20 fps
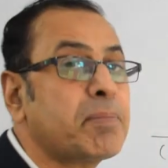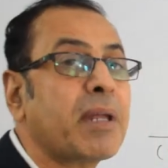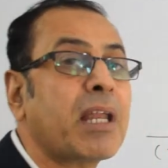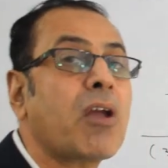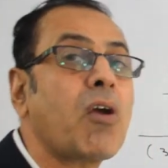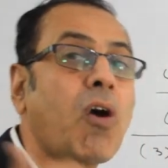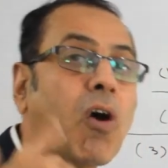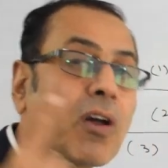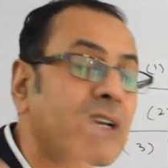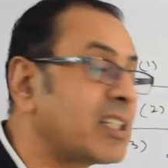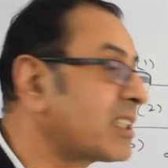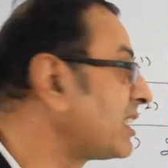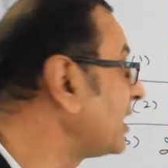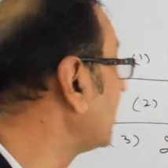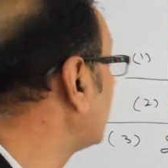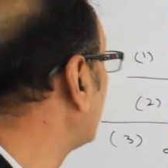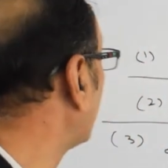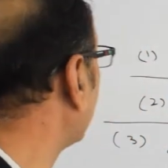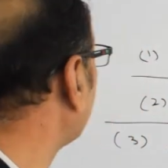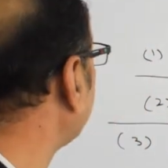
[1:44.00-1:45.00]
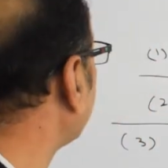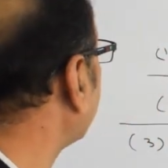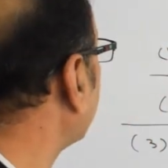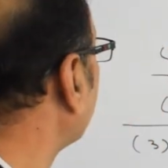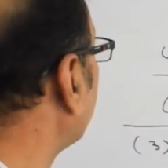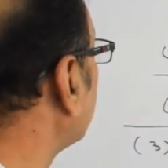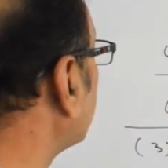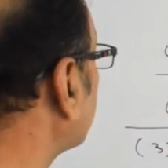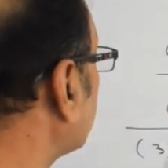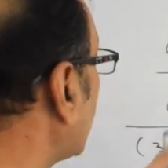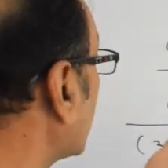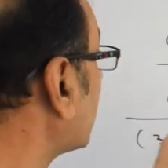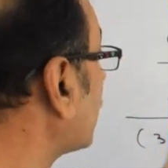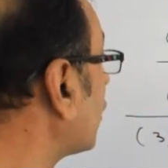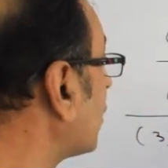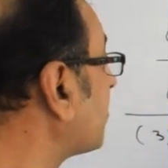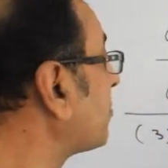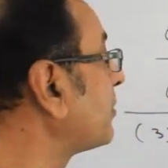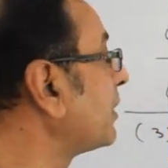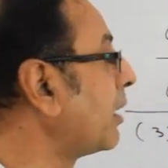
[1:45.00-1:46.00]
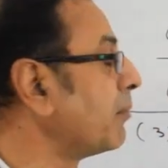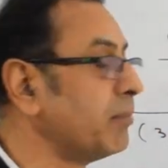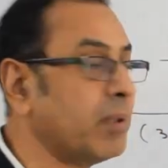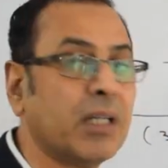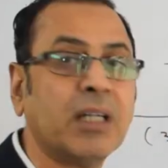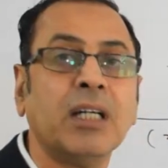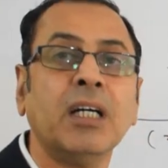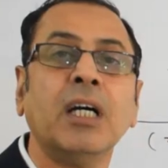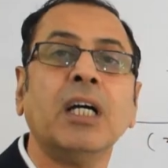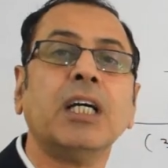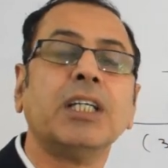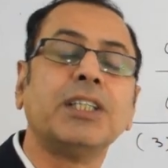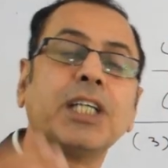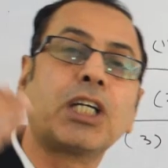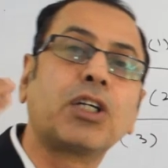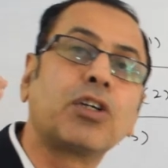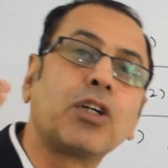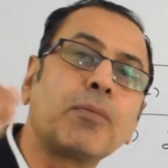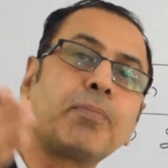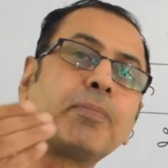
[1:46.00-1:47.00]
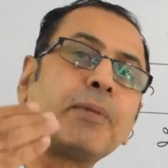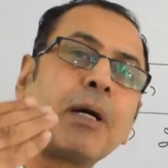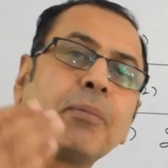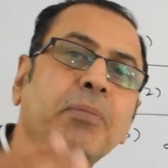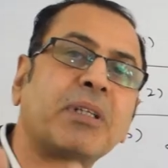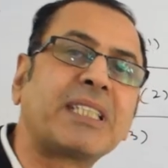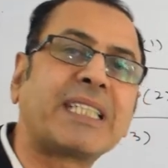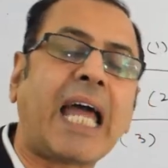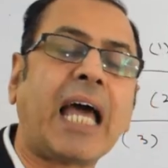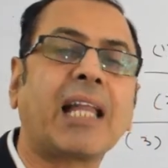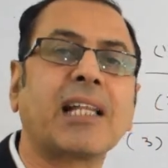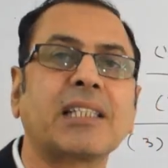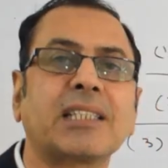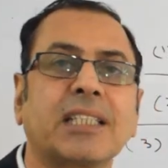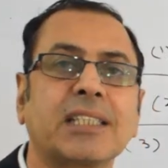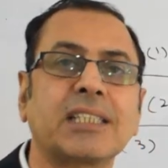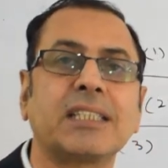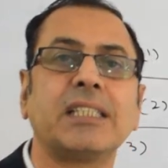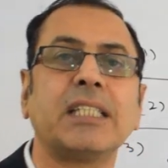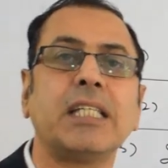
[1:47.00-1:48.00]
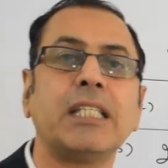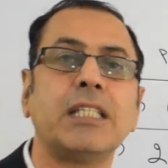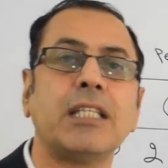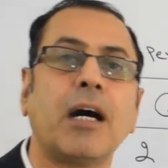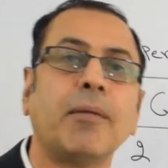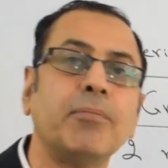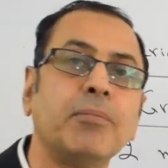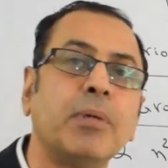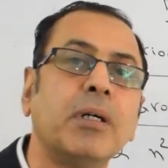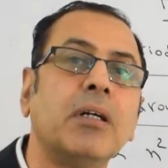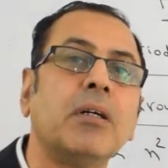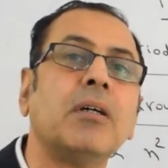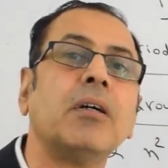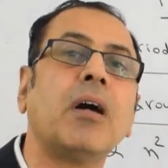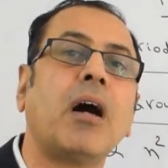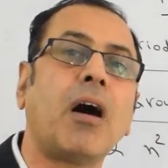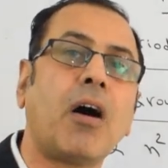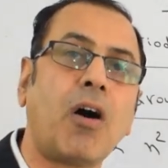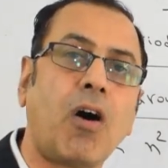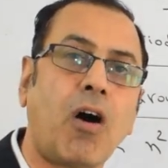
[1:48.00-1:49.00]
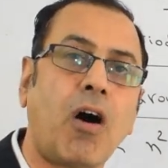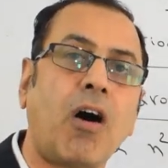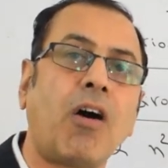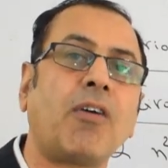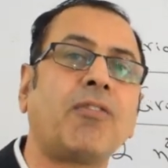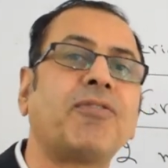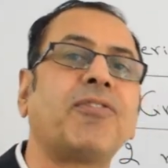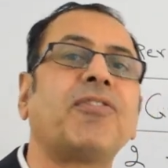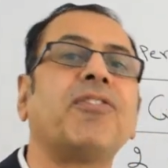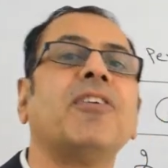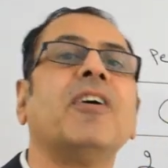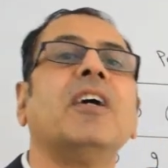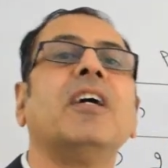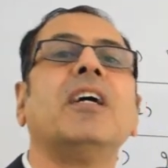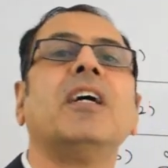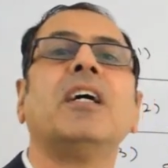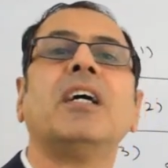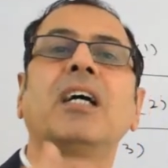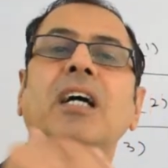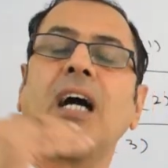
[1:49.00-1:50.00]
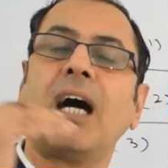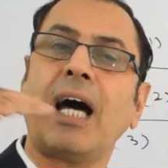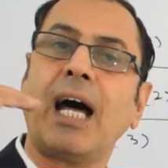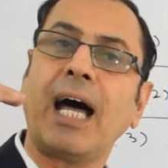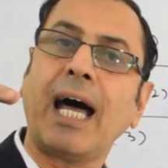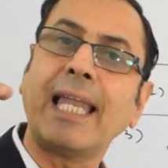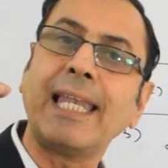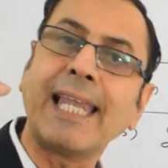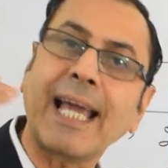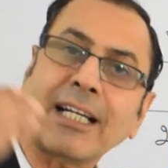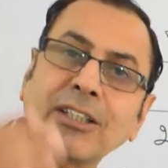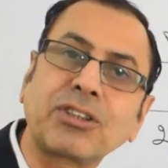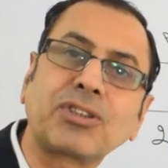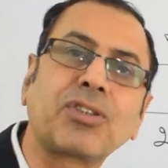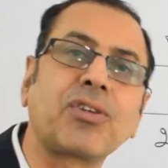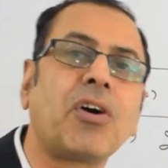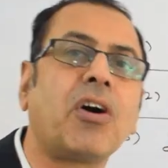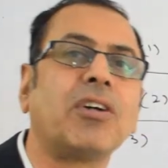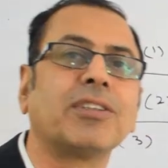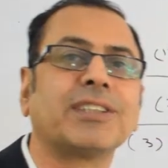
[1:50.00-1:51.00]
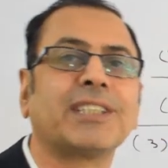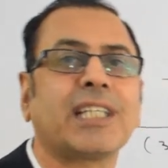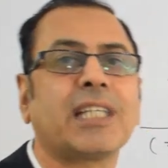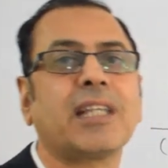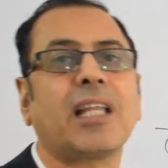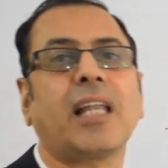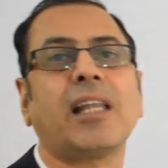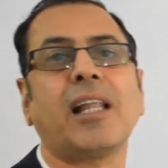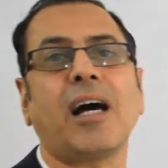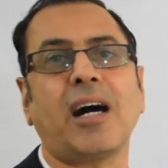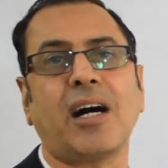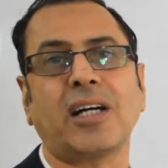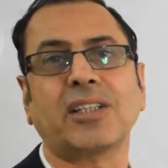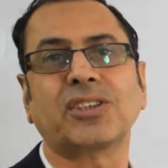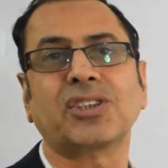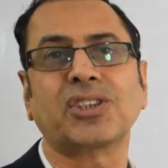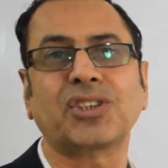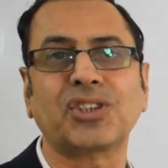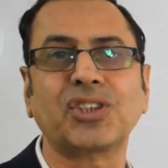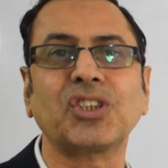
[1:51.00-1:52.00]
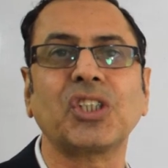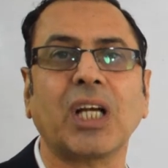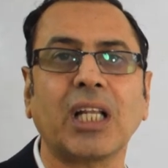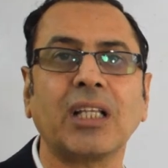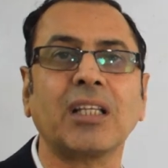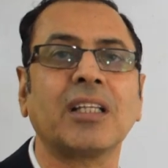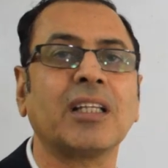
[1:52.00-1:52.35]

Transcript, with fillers: priority will be given to the group number. The group number tells us the number of electrons in the last shell.